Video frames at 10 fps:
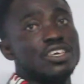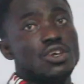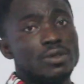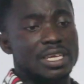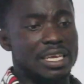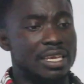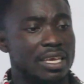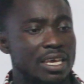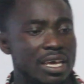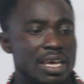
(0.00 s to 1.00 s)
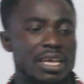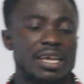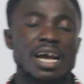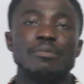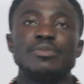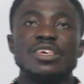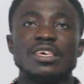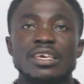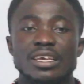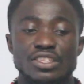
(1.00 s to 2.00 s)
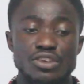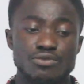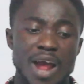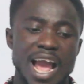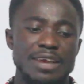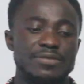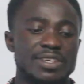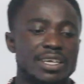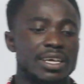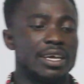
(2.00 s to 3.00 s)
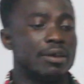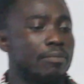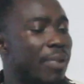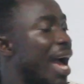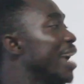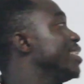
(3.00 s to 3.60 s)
QD can be derived by